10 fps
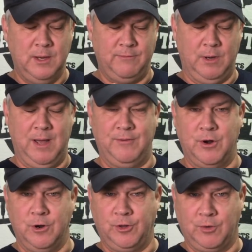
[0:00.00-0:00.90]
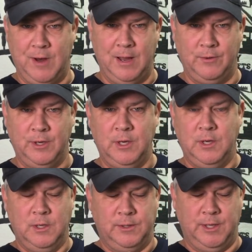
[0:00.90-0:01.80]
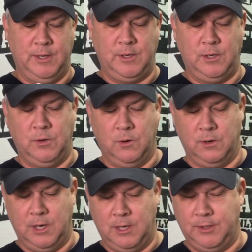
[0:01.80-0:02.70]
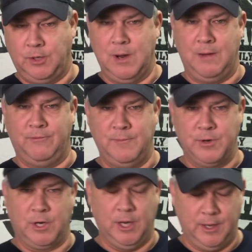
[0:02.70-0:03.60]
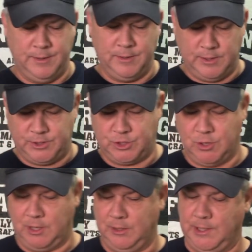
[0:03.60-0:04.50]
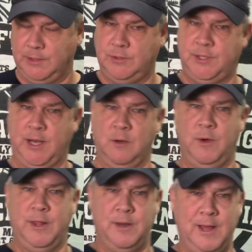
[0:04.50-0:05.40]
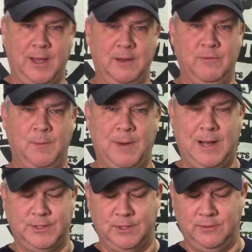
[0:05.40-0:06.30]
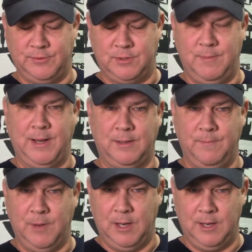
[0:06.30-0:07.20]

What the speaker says: If you don't have an earth ground, then the ground from your gun is struggling to take away the negative and the positives to make them